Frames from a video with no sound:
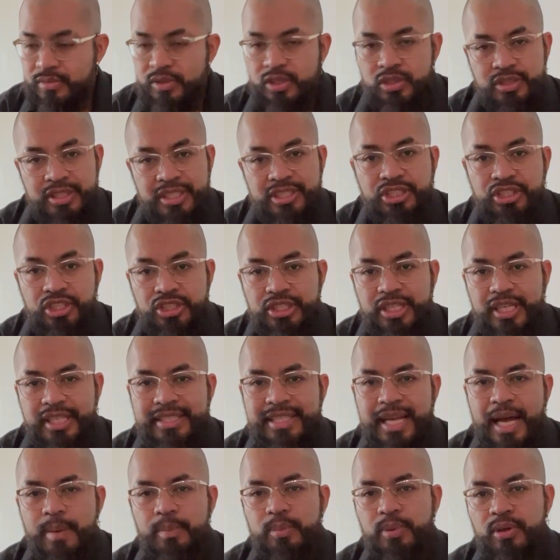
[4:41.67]
So this is just an
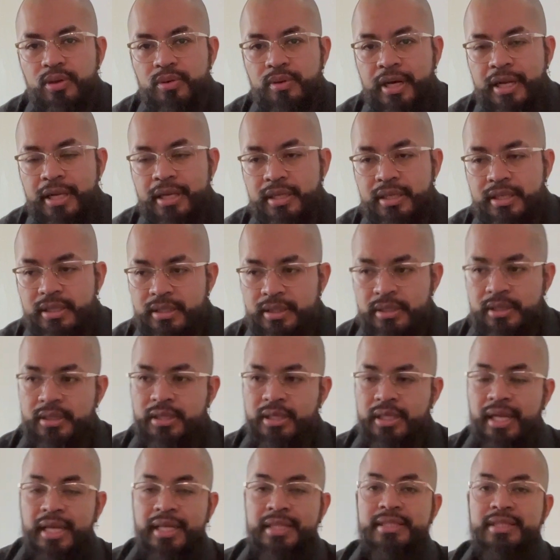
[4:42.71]
example, right?
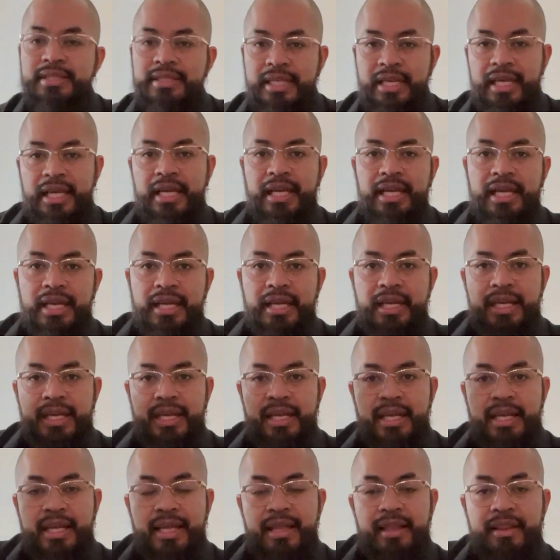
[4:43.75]
See
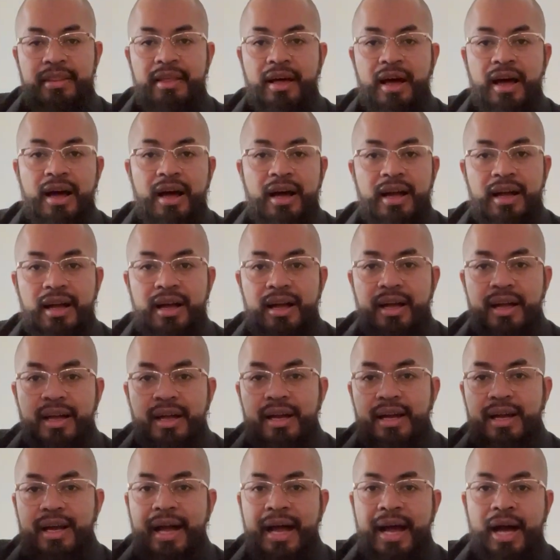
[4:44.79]
the
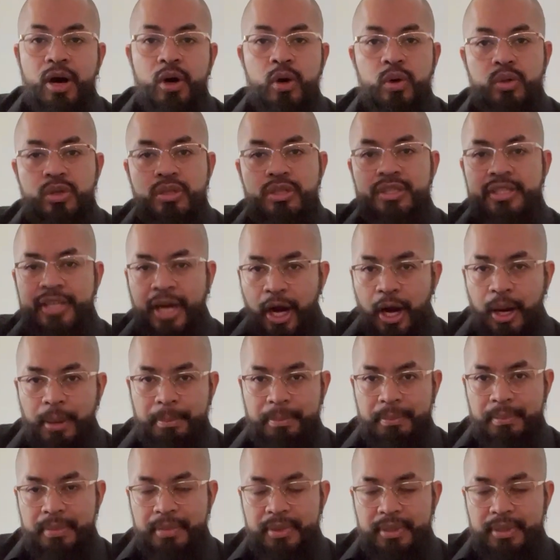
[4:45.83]
outcome.